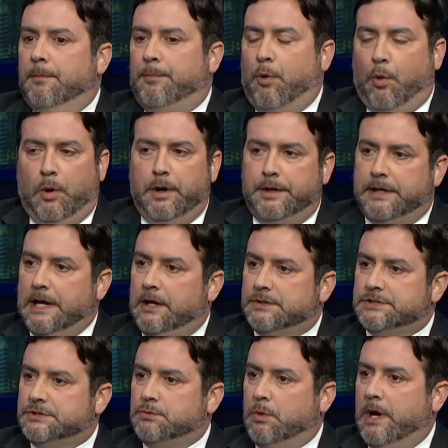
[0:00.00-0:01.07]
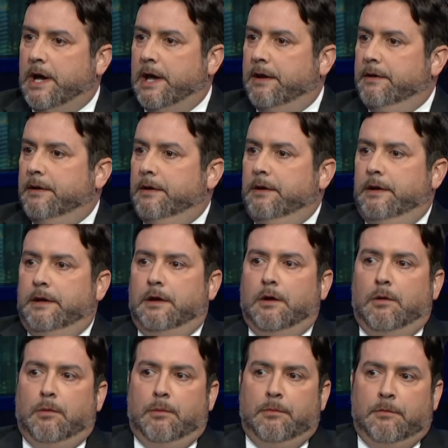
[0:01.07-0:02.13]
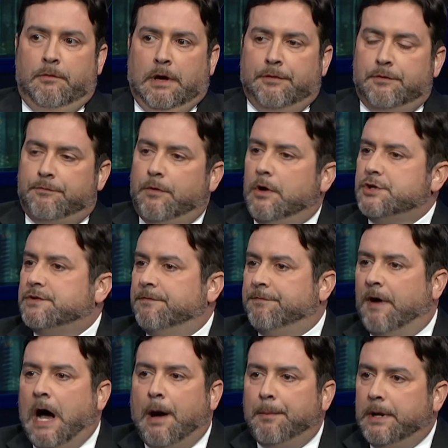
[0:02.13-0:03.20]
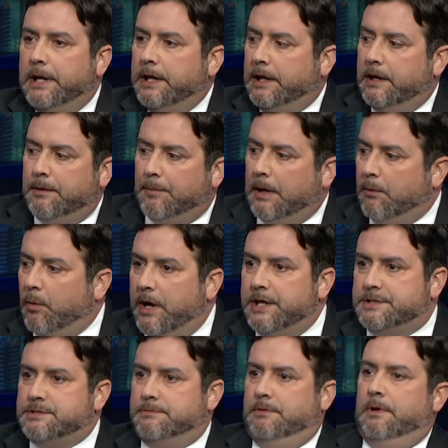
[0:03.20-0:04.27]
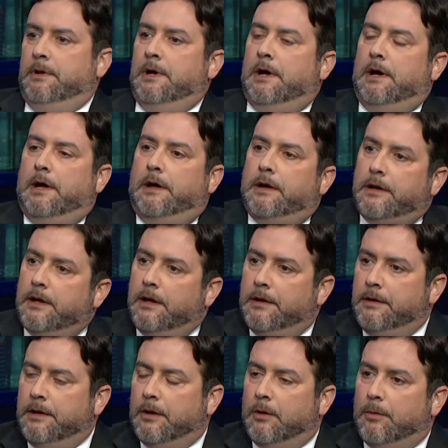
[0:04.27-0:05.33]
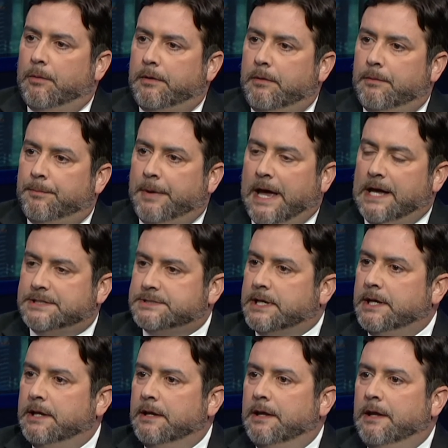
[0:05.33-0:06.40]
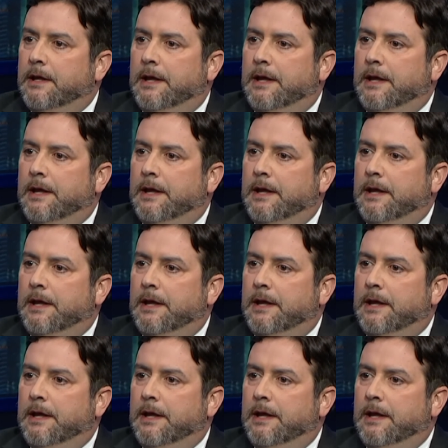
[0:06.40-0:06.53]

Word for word: pouring down sweat, you know, on the verge of vomiting in my waste, uh, you know, basket